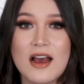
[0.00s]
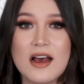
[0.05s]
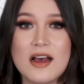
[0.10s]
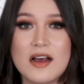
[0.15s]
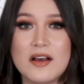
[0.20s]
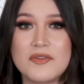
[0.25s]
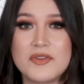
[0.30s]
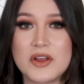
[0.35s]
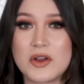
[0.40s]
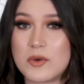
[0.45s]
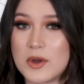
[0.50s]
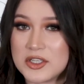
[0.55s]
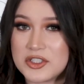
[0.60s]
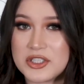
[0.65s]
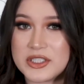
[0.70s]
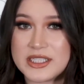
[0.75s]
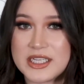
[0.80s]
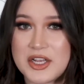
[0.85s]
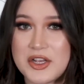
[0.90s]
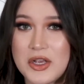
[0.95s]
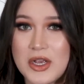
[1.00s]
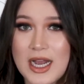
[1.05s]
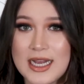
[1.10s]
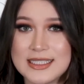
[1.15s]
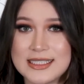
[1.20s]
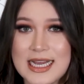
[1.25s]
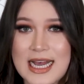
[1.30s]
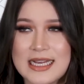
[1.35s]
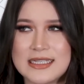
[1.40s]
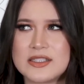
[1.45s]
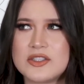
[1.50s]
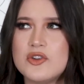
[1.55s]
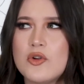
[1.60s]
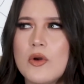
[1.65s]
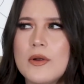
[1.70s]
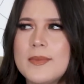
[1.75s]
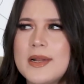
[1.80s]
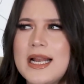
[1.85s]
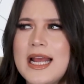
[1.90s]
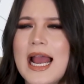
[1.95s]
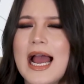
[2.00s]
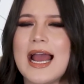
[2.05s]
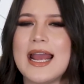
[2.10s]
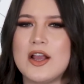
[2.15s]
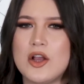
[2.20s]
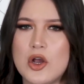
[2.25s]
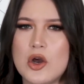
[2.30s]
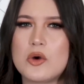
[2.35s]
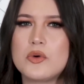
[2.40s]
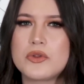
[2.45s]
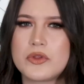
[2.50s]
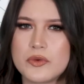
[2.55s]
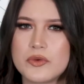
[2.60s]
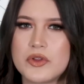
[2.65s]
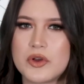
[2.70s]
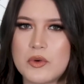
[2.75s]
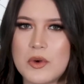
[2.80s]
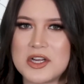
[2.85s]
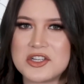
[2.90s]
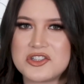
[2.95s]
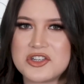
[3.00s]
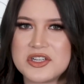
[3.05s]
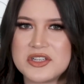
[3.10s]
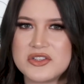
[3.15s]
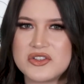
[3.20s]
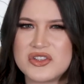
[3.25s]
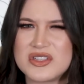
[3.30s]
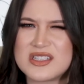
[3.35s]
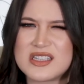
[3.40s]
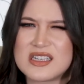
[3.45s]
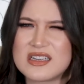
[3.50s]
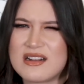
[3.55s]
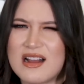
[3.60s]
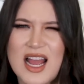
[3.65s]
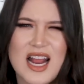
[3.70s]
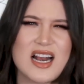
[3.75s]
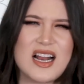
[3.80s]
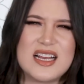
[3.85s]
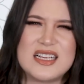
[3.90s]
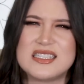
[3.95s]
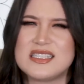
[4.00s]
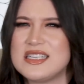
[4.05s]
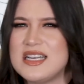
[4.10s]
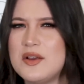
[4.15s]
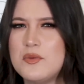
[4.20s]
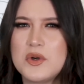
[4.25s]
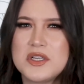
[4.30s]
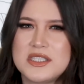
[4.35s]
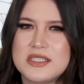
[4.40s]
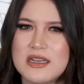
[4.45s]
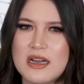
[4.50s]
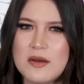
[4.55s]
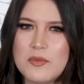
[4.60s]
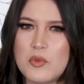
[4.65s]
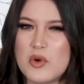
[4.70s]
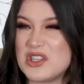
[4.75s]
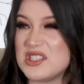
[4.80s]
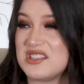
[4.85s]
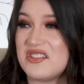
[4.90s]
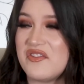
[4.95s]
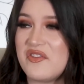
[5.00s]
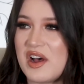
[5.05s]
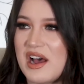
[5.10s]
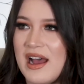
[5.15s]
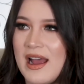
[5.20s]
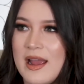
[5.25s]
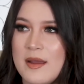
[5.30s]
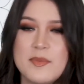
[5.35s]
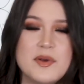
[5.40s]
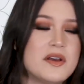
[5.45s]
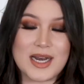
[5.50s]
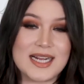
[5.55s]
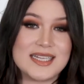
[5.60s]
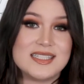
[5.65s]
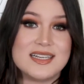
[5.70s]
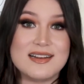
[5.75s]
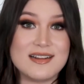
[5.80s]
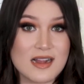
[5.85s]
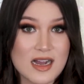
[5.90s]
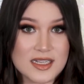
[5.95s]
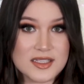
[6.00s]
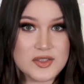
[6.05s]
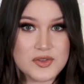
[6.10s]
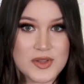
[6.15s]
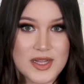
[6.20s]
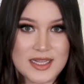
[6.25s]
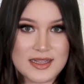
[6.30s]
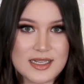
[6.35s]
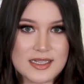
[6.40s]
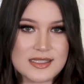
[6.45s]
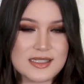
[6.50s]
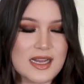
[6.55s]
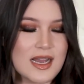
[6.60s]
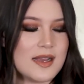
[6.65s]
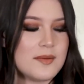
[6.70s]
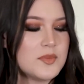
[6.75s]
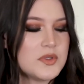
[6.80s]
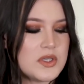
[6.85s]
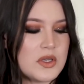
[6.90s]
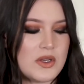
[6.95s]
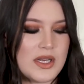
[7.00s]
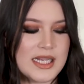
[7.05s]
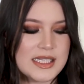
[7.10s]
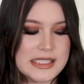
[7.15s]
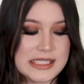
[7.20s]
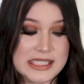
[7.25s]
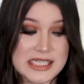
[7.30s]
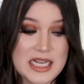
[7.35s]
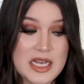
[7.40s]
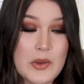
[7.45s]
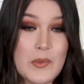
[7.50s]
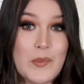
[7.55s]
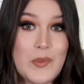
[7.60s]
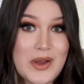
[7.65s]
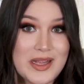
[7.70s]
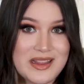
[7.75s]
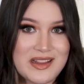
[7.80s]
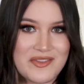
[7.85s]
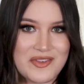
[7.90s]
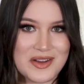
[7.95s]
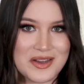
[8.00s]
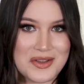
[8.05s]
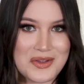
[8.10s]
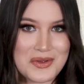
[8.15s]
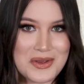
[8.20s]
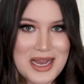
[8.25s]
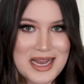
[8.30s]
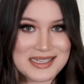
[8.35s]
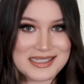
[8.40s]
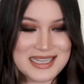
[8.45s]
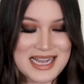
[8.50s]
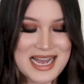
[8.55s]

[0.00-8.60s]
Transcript: of the questions that you guys asked. Normally I go through the questions just to kind of like see what's up, what's the vibe, but I did not do that this time. So let's see what the fuck you guys